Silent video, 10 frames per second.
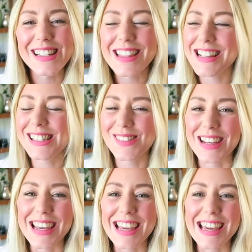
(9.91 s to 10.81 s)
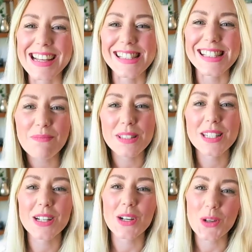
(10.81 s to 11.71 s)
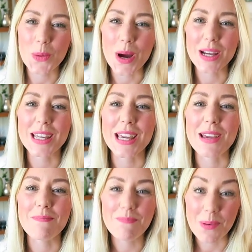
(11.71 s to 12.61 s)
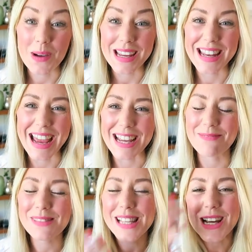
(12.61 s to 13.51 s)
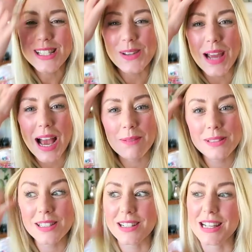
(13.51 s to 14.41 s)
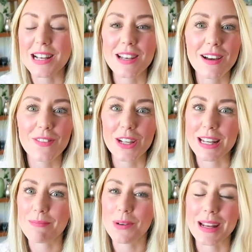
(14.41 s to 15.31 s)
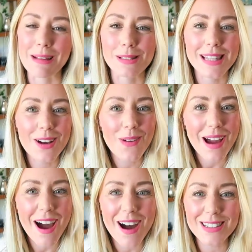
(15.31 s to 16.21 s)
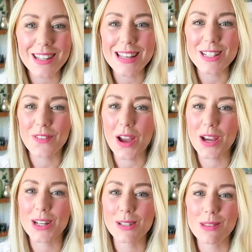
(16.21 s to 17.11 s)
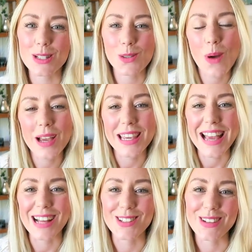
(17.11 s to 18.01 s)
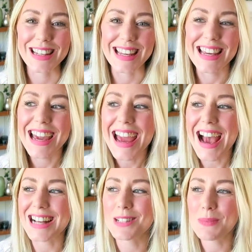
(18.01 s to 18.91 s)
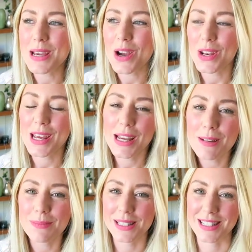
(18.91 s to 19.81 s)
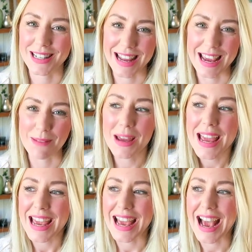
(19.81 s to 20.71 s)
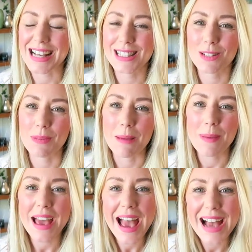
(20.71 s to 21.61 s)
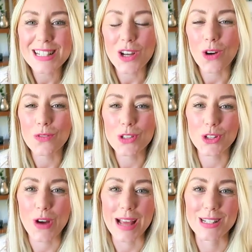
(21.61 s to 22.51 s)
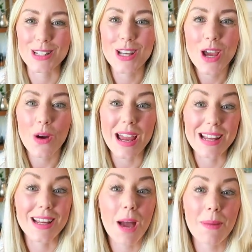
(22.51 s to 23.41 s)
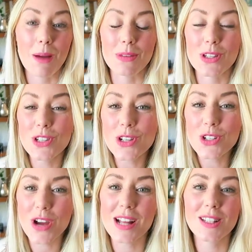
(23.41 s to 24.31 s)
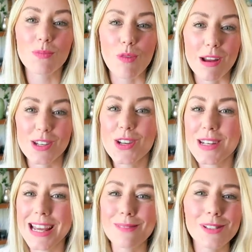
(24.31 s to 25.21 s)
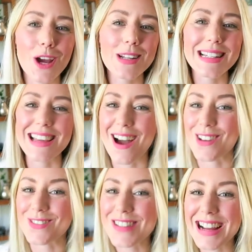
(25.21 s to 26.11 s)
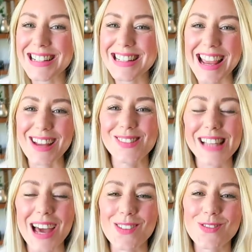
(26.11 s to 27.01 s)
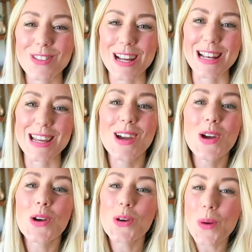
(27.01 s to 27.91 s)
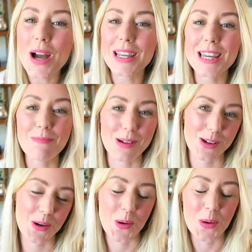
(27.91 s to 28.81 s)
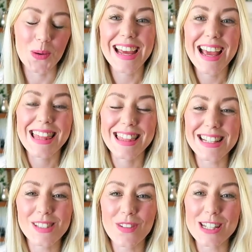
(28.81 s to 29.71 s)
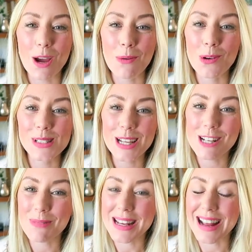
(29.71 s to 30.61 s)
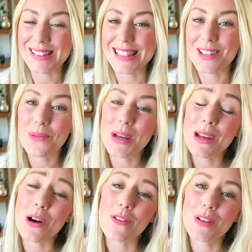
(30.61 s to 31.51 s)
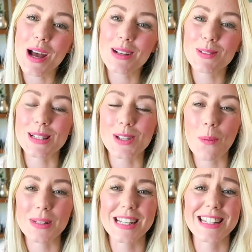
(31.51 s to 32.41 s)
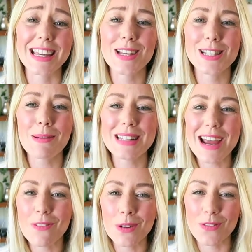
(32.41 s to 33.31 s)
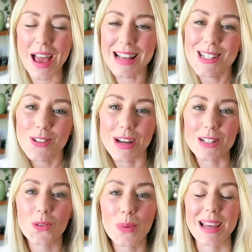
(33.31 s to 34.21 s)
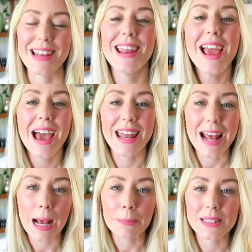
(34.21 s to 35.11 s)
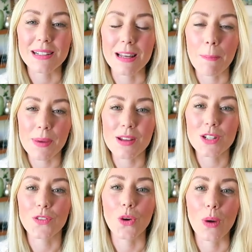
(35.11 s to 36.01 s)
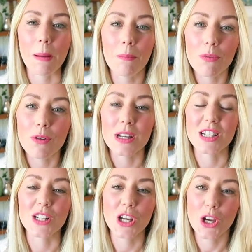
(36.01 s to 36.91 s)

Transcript: So this week is hipster quirky boy names. So I absolutely love looking at boy names, and they're quite hard, aren't they, to find kind of something that's quirky and unique. And to be a kind of hipster name, it has to be a bit ahead of the trend in coming up with new trends, brand new names, totally unranked names, and really quirky but cool. This video I'm also going to be announcing the winner of last week's competition. Thank you so much everyone for entering to win an absolutely beautiful embroidered